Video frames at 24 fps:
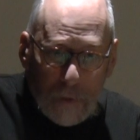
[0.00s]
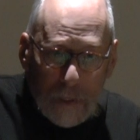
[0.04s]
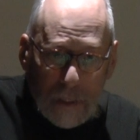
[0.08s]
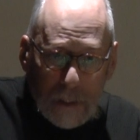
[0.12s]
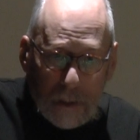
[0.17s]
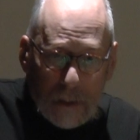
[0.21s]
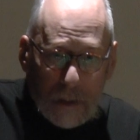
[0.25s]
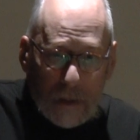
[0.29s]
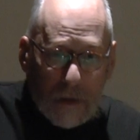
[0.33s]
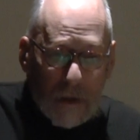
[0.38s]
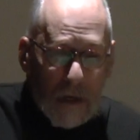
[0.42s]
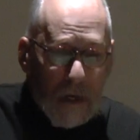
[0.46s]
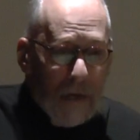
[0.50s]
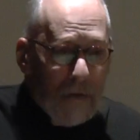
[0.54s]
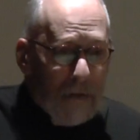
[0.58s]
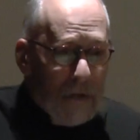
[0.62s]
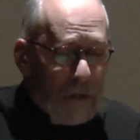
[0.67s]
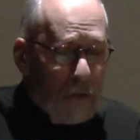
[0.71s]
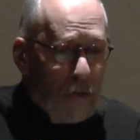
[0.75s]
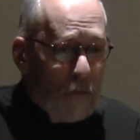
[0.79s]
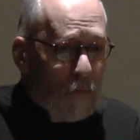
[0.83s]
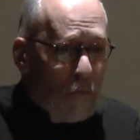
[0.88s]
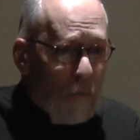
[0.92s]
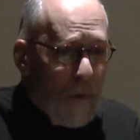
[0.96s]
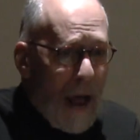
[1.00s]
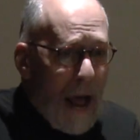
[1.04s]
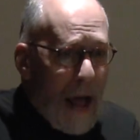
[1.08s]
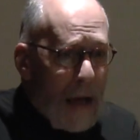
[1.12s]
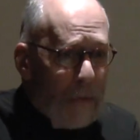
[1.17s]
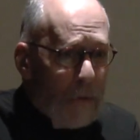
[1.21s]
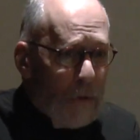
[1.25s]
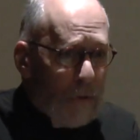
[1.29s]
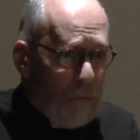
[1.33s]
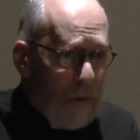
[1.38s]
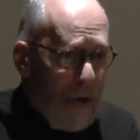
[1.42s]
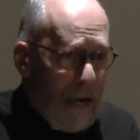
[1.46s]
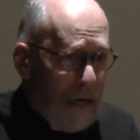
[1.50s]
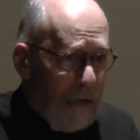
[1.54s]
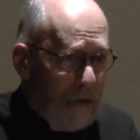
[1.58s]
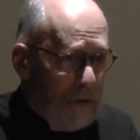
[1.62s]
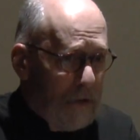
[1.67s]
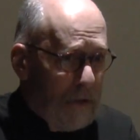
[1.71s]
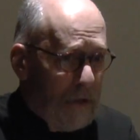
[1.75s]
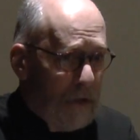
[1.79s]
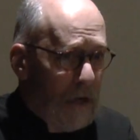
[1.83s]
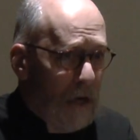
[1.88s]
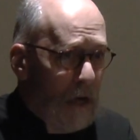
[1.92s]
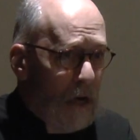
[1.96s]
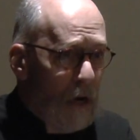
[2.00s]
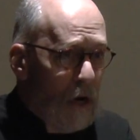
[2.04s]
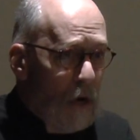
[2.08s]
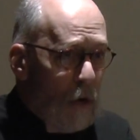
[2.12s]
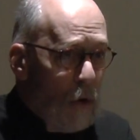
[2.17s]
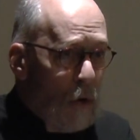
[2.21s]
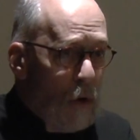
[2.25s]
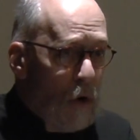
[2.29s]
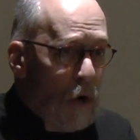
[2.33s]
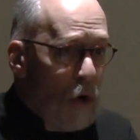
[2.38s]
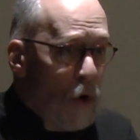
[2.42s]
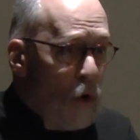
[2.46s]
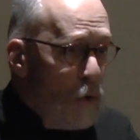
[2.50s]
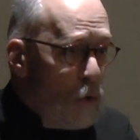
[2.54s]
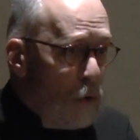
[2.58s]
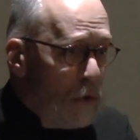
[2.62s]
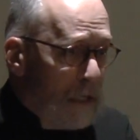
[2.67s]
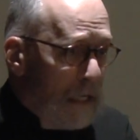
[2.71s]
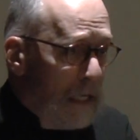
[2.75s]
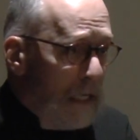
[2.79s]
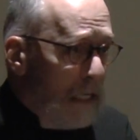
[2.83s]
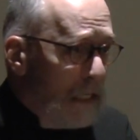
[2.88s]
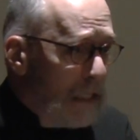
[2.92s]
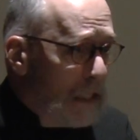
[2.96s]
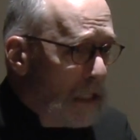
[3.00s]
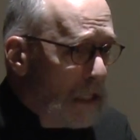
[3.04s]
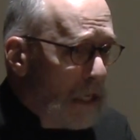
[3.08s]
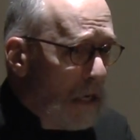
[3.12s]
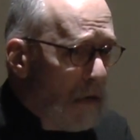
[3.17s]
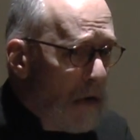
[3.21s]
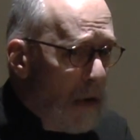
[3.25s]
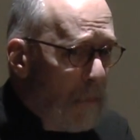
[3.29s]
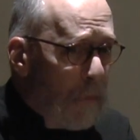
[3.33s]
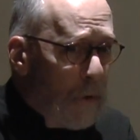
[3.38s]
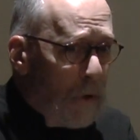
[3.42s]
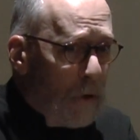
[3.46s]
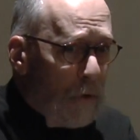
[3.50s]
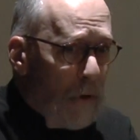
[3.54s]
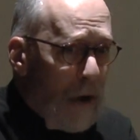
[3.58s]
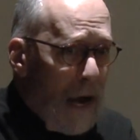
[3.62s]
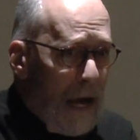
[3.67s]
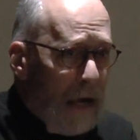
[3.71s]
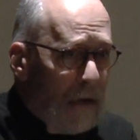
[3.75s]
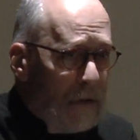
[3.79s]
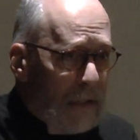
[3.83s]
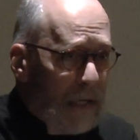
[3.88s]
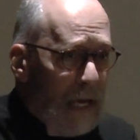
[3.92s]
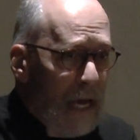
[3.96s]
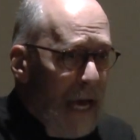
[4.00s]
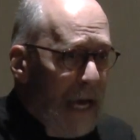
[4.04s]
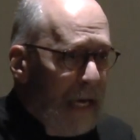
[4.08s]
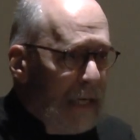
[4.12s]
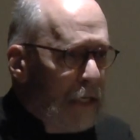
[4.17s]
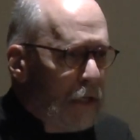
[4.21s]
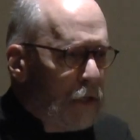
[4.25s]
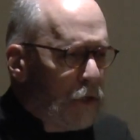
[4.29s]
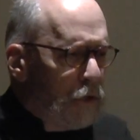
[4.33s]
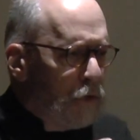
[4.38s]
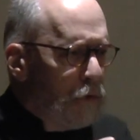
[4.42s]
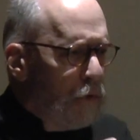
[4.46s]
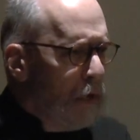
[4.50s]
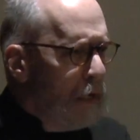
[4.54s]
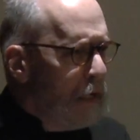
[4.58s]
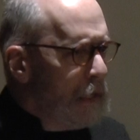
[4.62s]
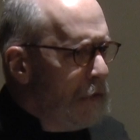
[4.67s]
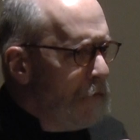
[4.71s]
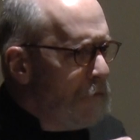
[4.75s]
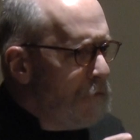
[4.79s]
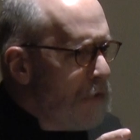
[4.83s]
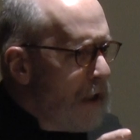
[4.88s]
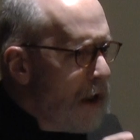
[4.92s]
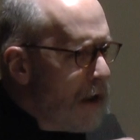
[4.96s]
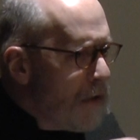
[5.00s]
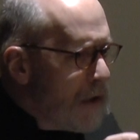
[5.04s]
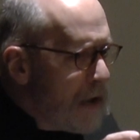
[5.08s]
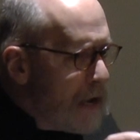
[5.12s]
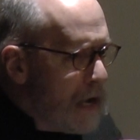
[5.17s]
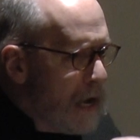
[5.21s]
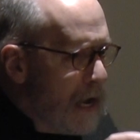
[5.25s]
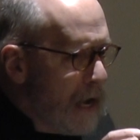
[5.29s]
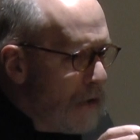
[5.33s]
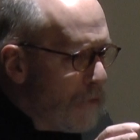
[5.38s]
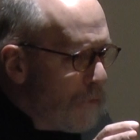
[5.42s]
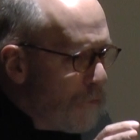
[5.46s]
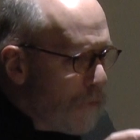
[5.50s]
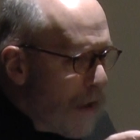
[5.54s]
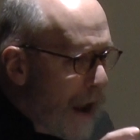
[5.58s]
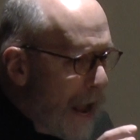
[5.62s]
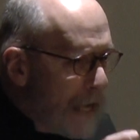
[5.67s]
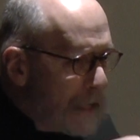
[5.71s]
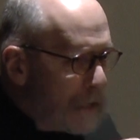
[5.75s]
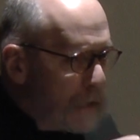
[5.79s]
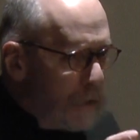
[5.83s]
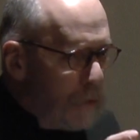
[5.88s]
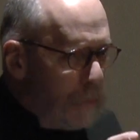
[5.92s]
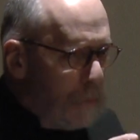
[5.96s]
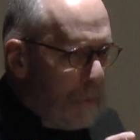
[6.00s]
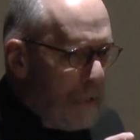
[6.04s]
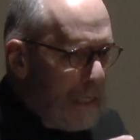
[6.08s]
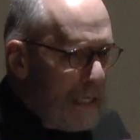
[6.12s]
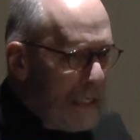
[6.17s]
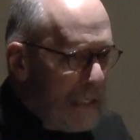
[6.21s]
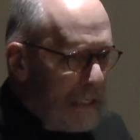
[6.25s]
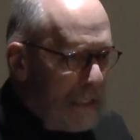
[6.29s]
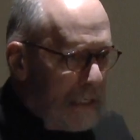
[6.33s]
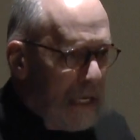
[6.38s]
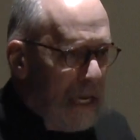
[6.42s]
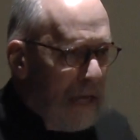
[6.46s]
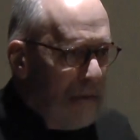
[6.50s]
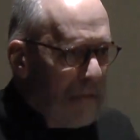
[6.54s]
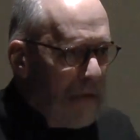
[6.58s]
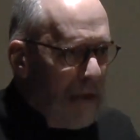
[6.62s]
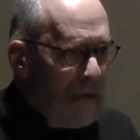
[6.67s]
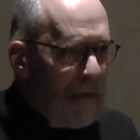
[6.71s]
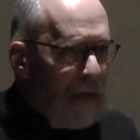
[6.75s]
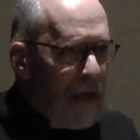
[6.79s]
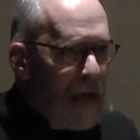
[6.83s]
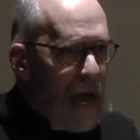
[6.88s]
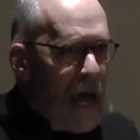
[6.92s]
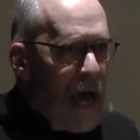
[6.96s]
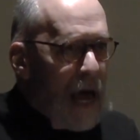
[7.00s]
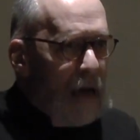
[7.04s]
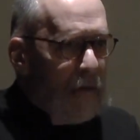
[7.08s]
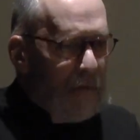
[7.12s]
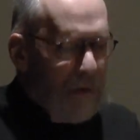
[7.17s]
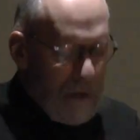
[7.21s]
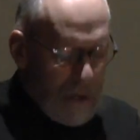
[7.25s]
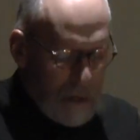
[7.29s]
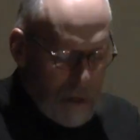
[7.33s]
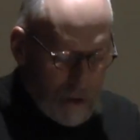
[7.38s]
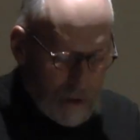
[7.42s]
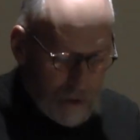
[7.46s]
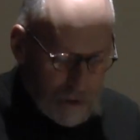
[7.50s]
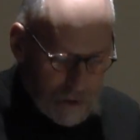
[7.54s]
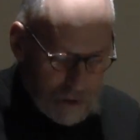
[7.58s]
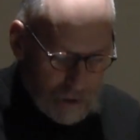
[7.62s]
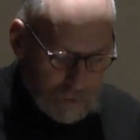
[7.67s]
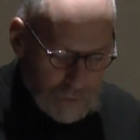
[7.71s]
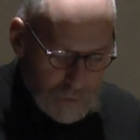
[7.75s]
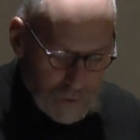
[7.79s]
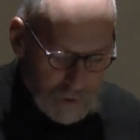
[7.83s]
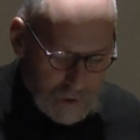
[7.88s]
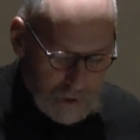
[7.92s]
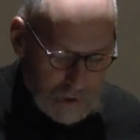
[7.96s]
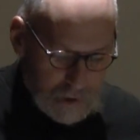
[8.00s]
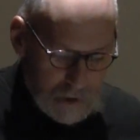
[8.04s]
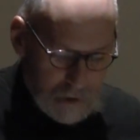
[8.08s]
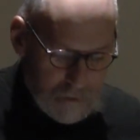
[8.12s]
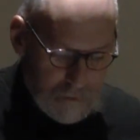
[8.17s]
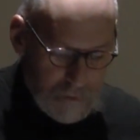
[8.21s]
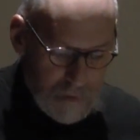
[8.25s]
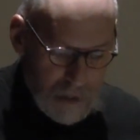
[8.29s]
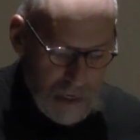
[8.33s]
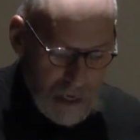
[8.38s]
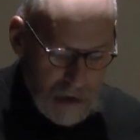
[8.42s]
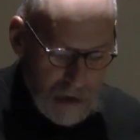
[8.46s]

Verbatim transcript: preacher, this rabble rouser, who, who's going to stir up the crowds and destroy the very fragile peace that they have here in Jerusalem